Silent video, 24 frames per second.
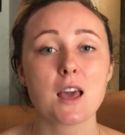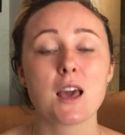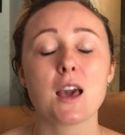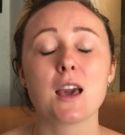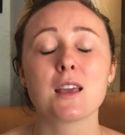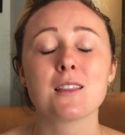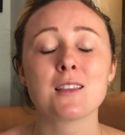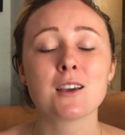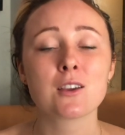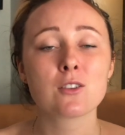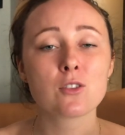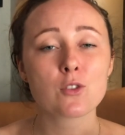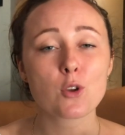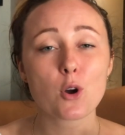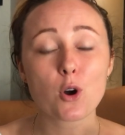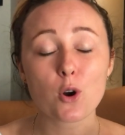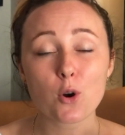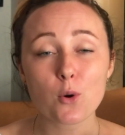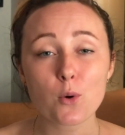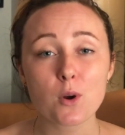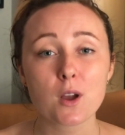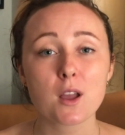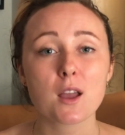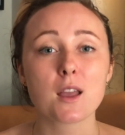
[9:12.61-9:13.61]
and I
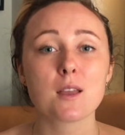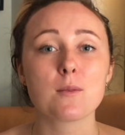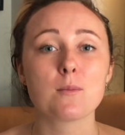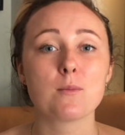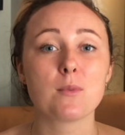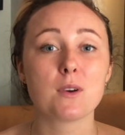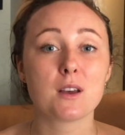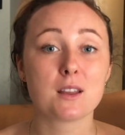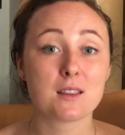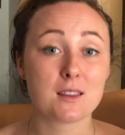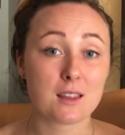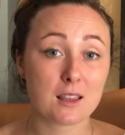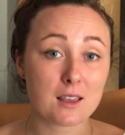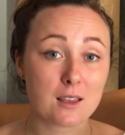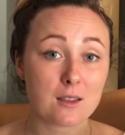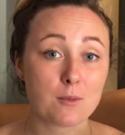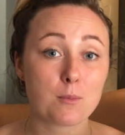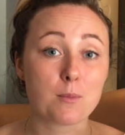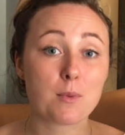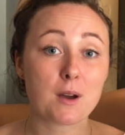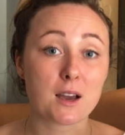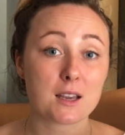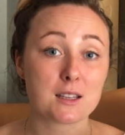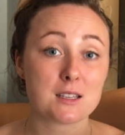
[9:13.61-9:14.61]
know, but
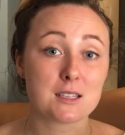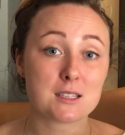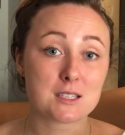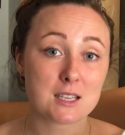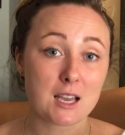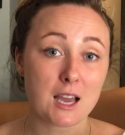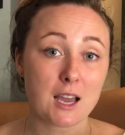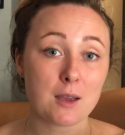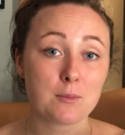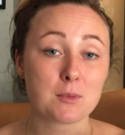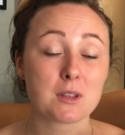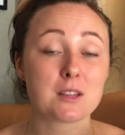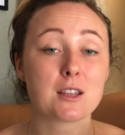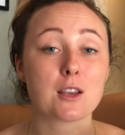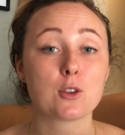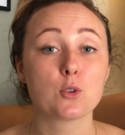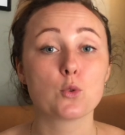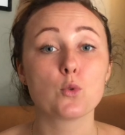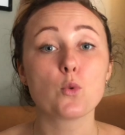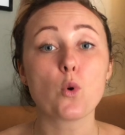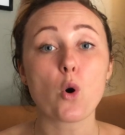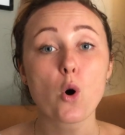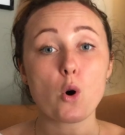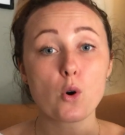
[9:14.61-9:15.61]
by the time that I
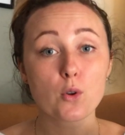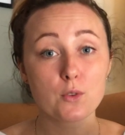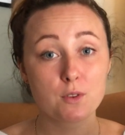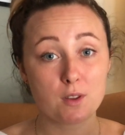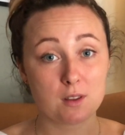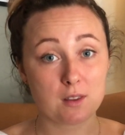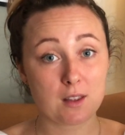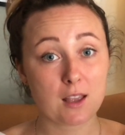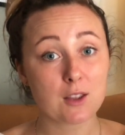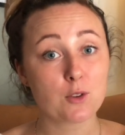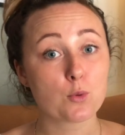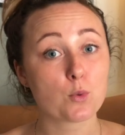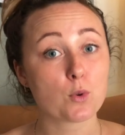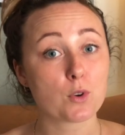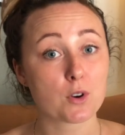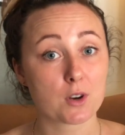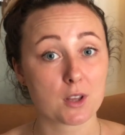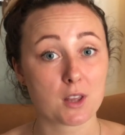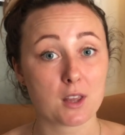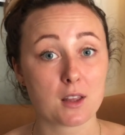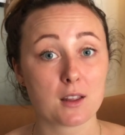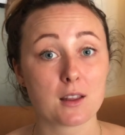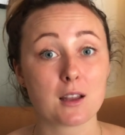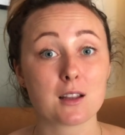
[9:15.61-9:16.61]
do all the
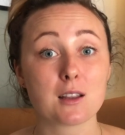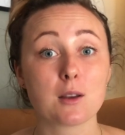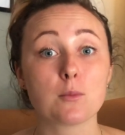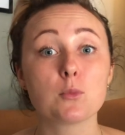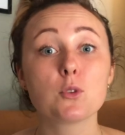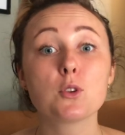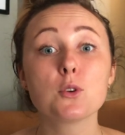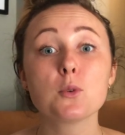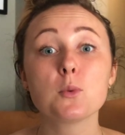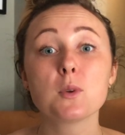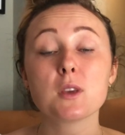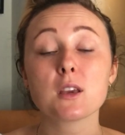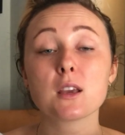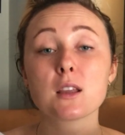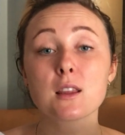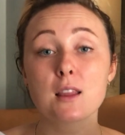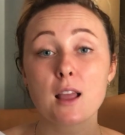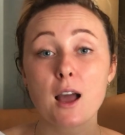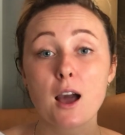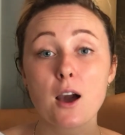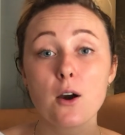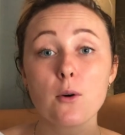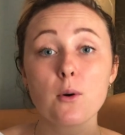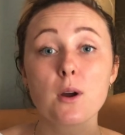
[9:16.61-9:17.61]
networking that I'm doing
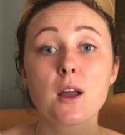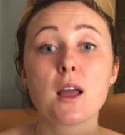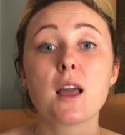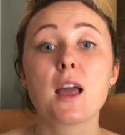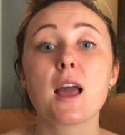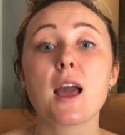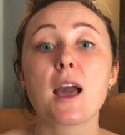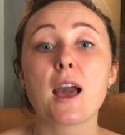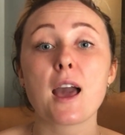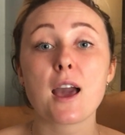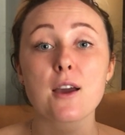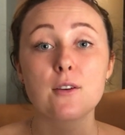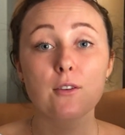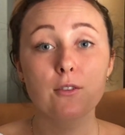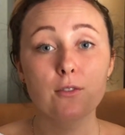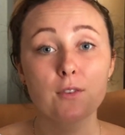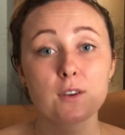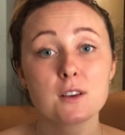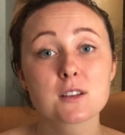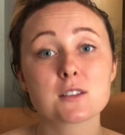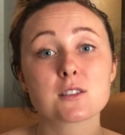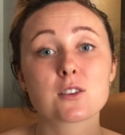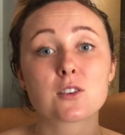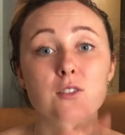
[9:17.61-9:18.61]
now,
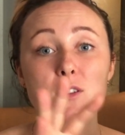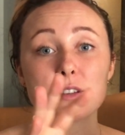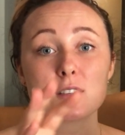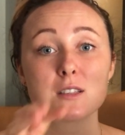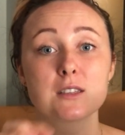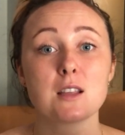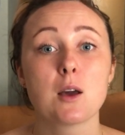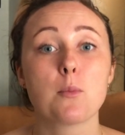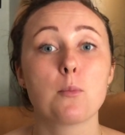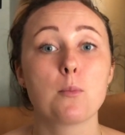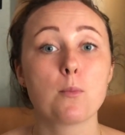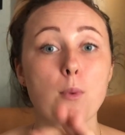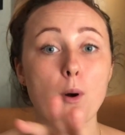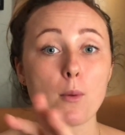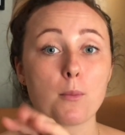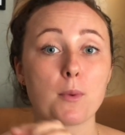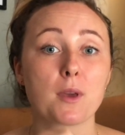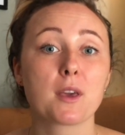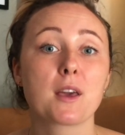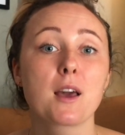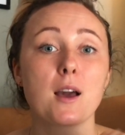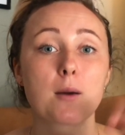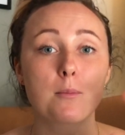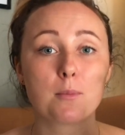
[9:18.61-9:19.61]
everything is gonna start
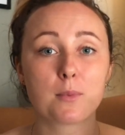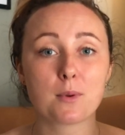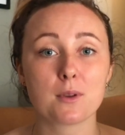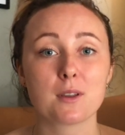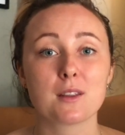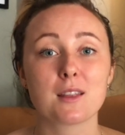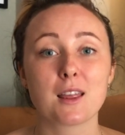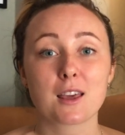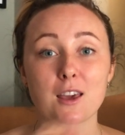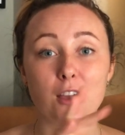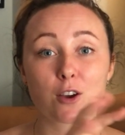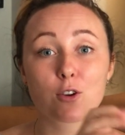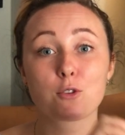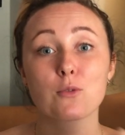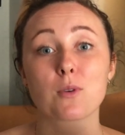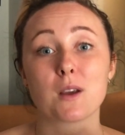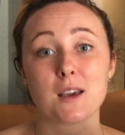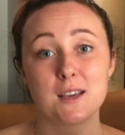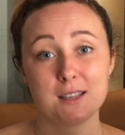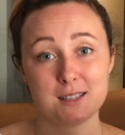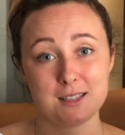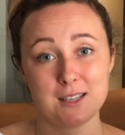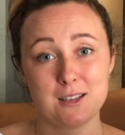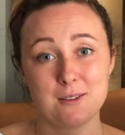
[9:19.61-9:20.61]
popping up like
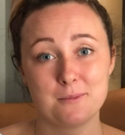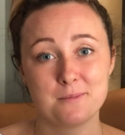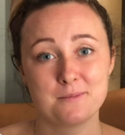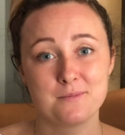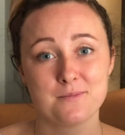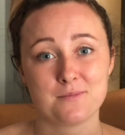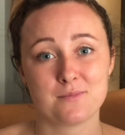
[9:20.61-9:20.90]
crazy.